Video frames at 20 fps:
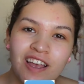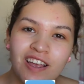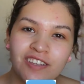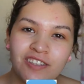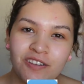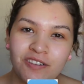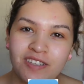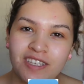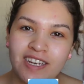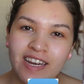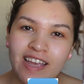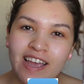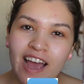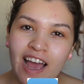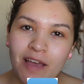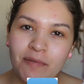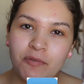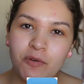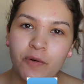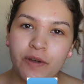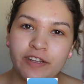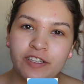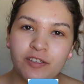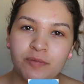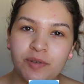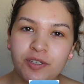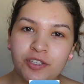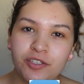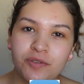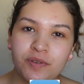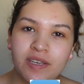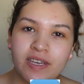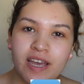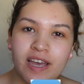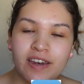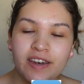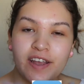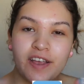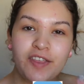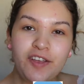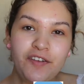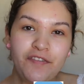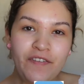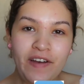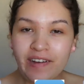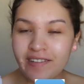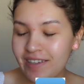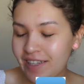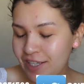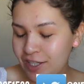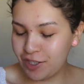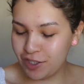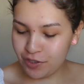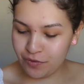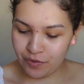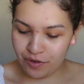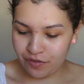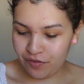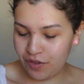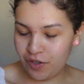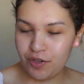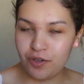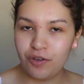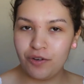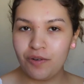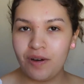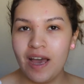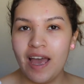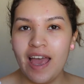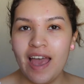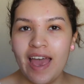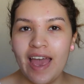So today I'm going to be doing another foundation review,